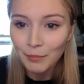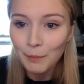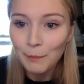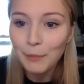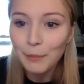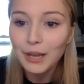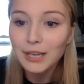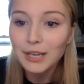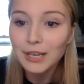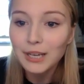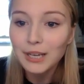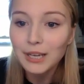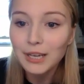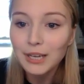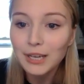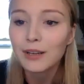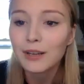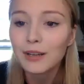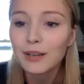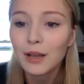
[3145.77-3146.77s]
But
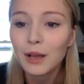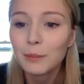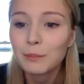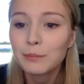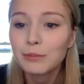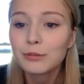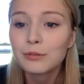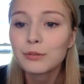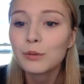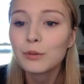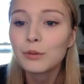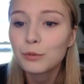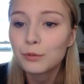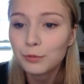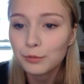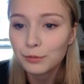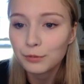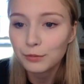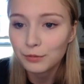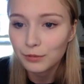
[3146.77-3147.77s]
thou art a
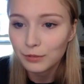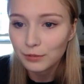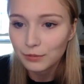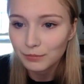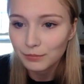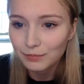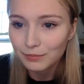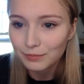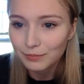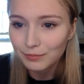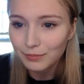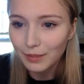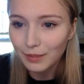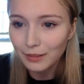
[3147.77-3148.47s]
proof